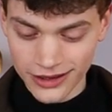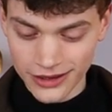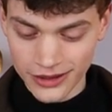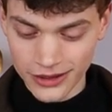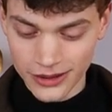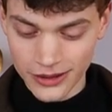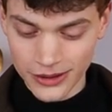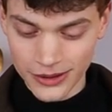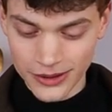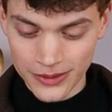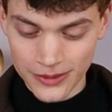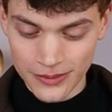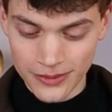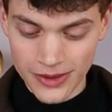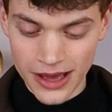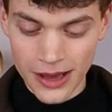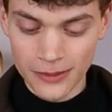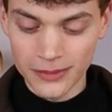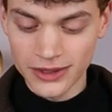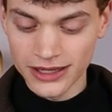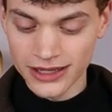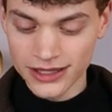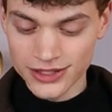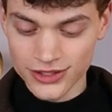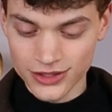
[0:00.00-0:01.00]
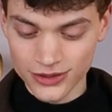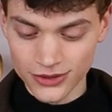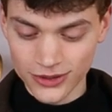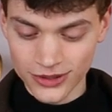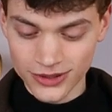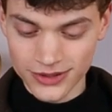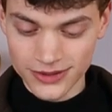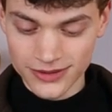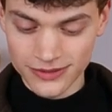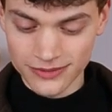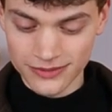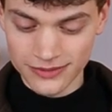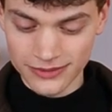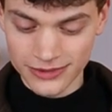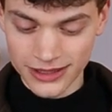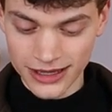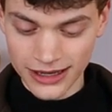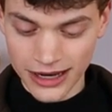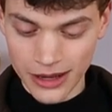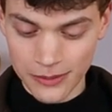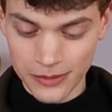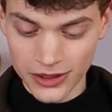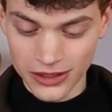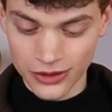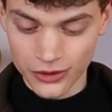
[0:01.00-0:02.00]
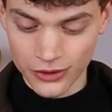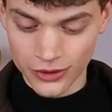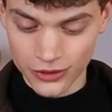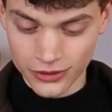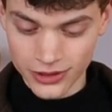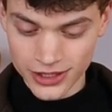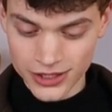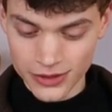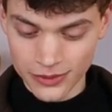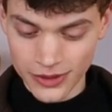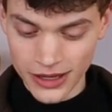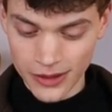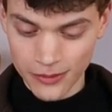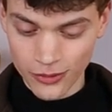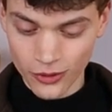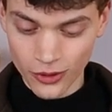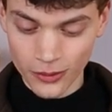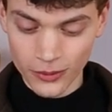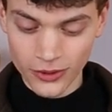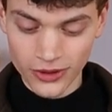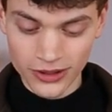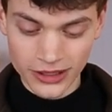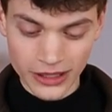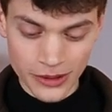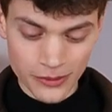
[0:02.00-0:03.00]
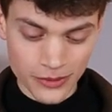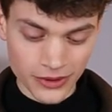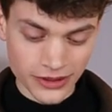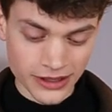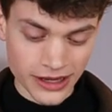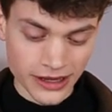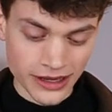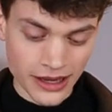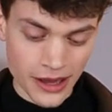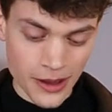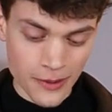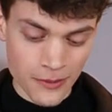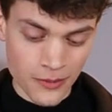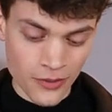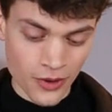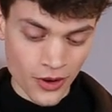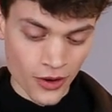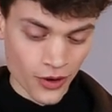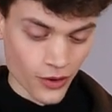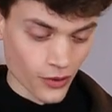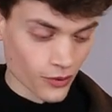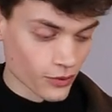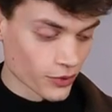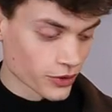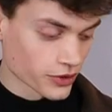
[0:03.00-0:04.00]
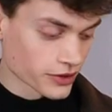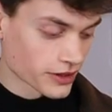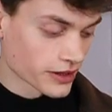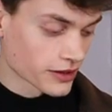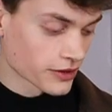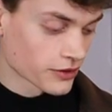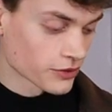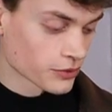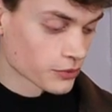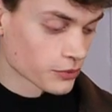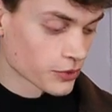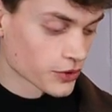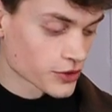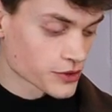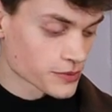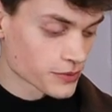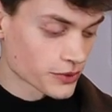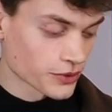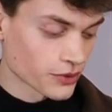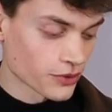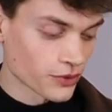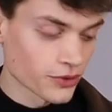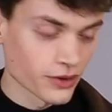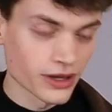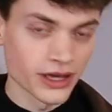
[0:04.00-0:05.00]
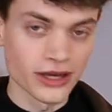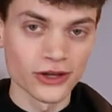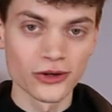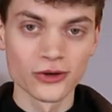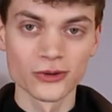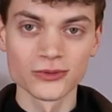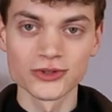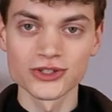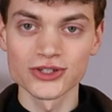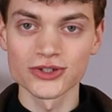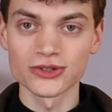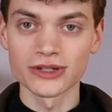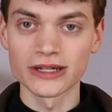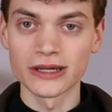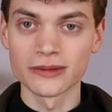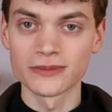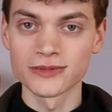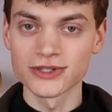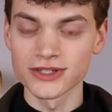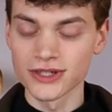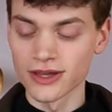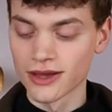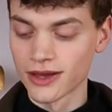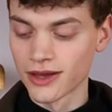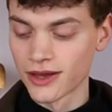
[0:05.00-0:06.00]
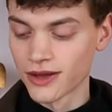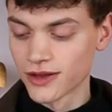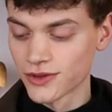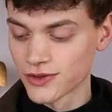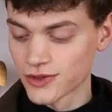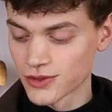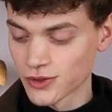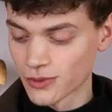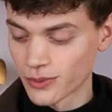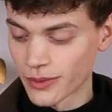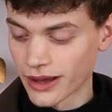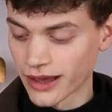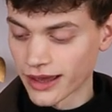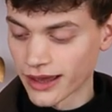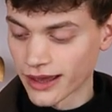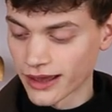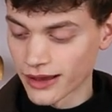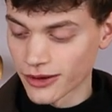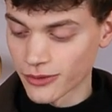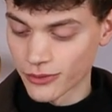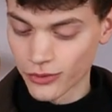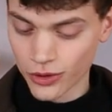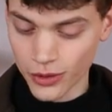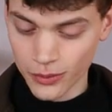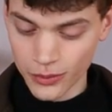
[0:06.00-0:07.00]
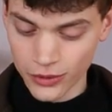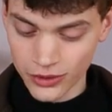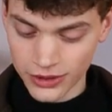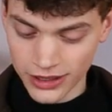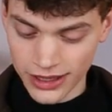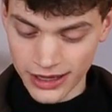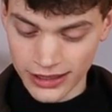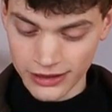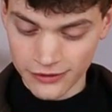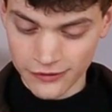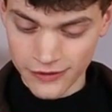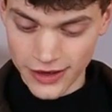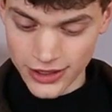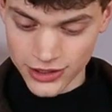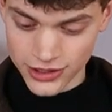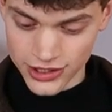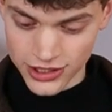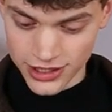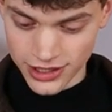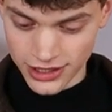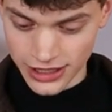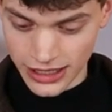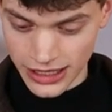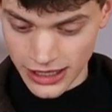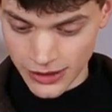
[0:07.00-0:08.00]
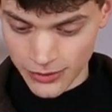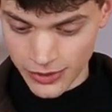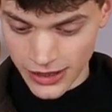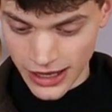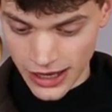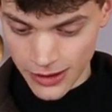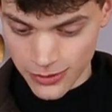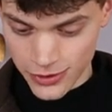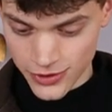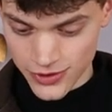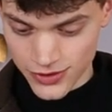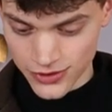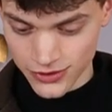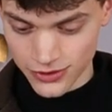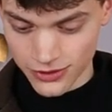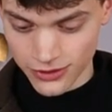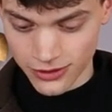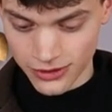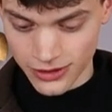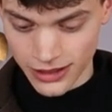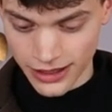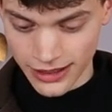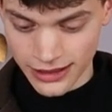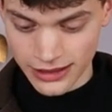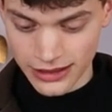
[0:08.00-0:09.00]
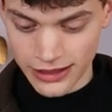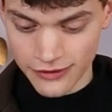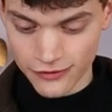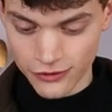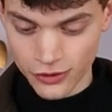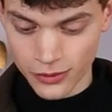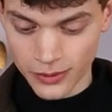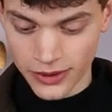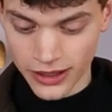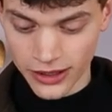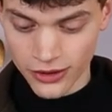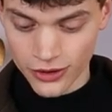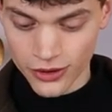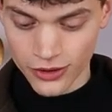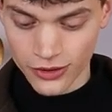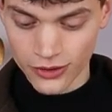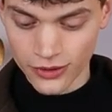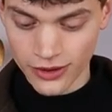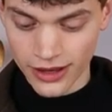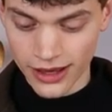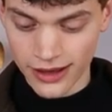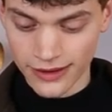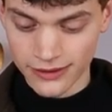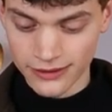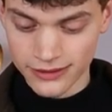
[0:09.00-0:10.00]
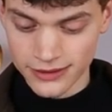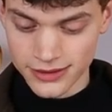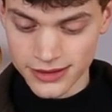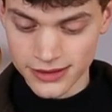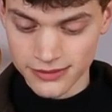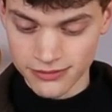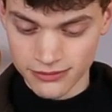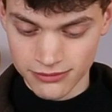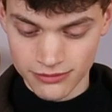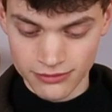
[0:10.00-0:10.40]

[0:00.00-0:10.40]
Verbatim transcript: Um, I mean, it's not that I'm in a hurry to make more money, but I am working on multiple income streams to make more money and eventually be able to like live on my own and